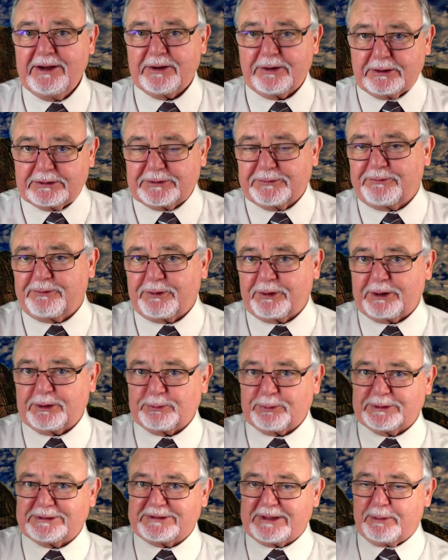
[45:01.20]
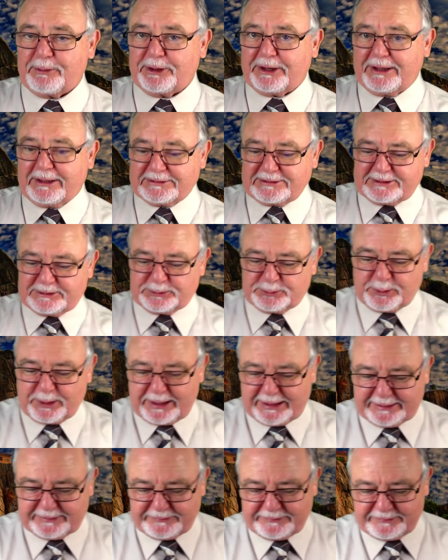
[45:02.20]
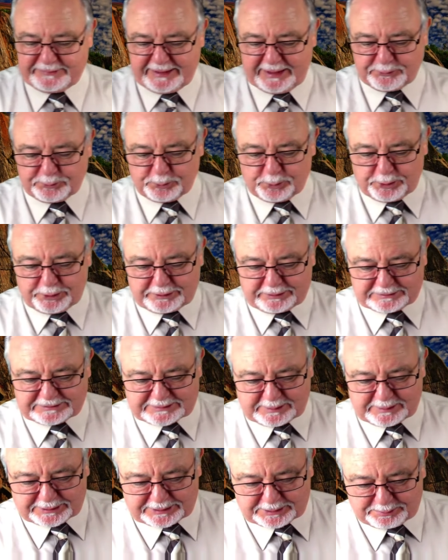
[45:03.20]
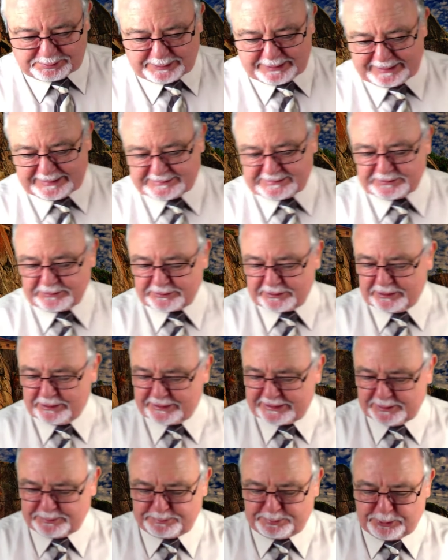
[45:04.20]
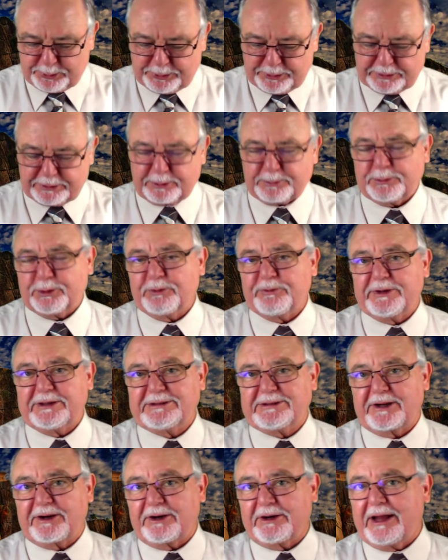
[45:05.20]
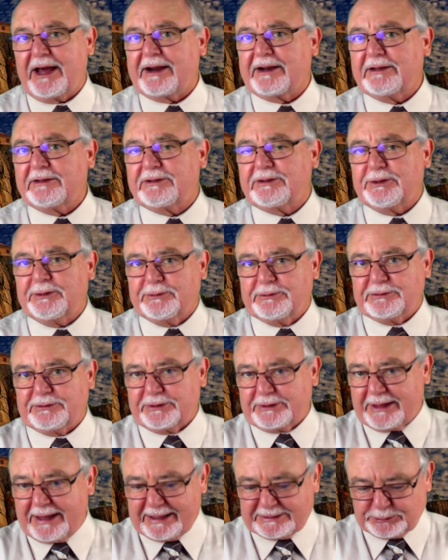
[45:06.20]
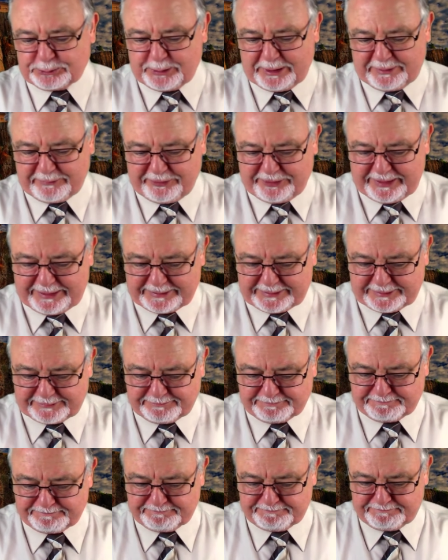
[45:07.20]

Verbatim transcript: or to flirt with someone else's wife at work or other place, or to look at porn or movies that are not in tune to God's way of thinking,